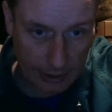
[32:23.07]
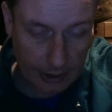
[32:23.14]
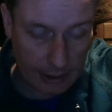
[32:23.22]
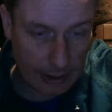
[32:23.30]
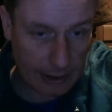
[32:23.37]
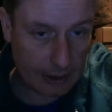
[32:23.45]

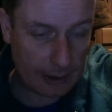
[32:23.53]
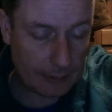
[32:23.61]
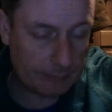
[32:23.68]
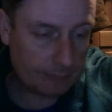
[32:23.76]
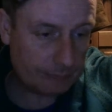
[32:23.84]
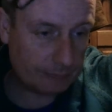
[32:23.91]

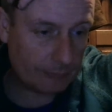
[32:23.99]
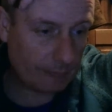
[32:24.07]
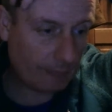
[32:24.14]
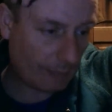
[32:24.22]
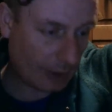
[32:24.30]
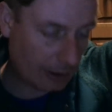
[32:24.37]
and
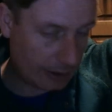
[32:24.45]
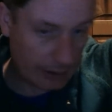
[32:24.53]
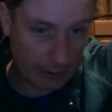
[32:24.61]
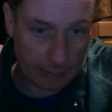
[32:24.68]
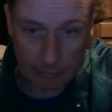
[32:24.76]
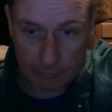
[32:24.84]

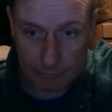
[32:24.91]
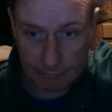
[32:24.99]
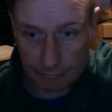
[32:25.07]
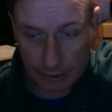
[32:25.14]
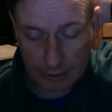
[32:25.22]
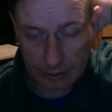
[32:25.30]
they were
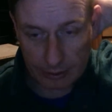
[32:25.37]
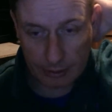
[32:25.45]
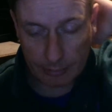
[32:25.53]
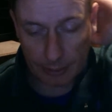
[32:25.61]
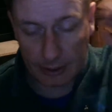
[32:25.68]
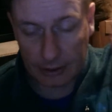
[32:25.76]
fucking
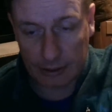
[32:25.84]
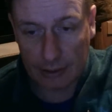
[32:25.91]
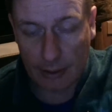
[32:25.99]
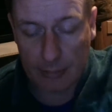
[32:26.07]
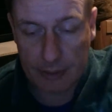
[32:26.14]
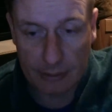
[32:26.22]
apparently
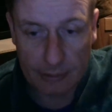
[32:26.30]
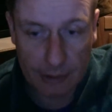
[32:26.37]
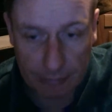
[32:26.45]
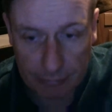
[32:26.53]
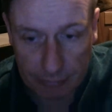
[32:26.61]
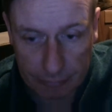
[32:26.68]

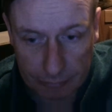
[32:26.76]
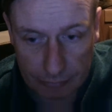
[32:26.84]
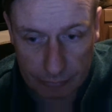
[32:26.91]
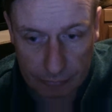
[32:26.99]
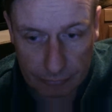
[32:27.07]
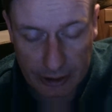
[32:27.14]
absolutely
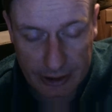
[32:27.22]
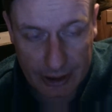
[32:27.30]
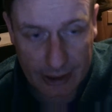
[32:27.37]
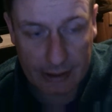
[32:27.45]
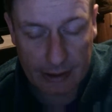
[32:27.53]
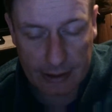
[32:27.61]

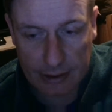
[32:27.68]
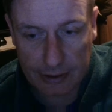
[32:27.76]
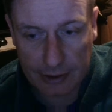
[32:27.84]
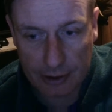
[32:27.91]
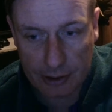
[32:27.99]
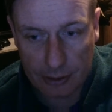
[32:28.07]
ridiculously
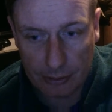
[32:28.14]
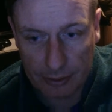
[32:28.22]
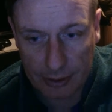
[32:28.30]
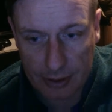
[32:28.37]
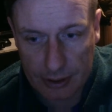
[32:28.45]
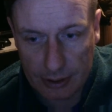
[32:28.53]

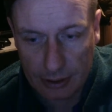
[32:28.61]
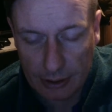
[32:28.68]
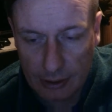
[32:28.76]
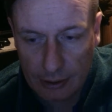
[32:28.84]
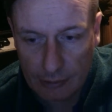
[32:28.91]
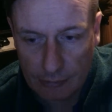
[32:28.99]
notorious
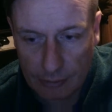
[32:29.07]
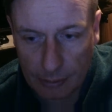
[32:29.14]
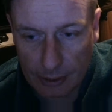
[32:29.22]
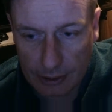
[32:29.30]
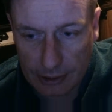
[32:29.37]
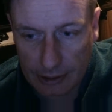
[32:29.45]
for
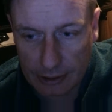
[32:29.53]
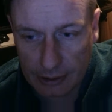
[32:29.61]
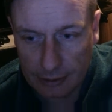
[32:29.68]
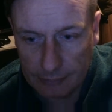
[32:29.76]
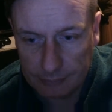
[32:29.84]
what they did.